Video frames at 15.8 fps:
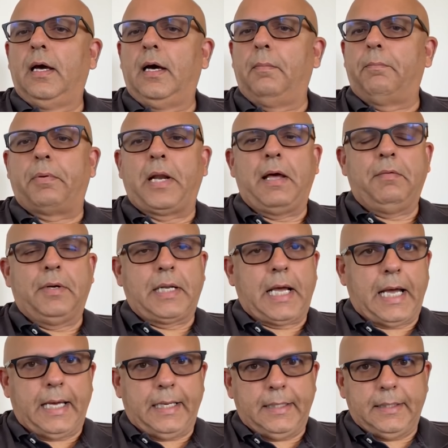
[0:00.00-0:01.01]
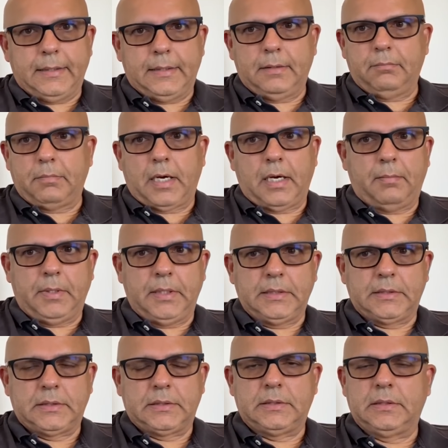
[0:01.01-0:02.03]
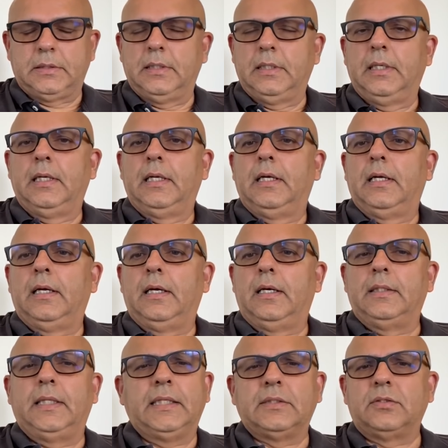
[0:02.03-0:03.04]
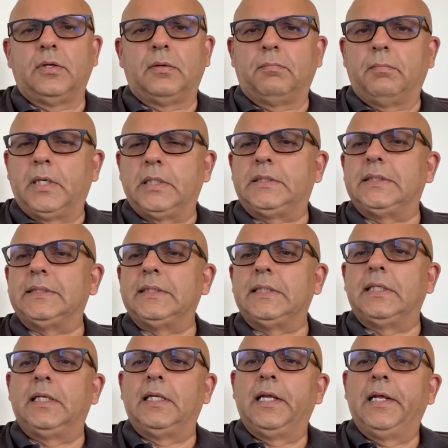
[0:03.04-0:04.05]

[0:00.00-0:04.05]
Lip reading: A private island in Bahamas. That's not much, is it?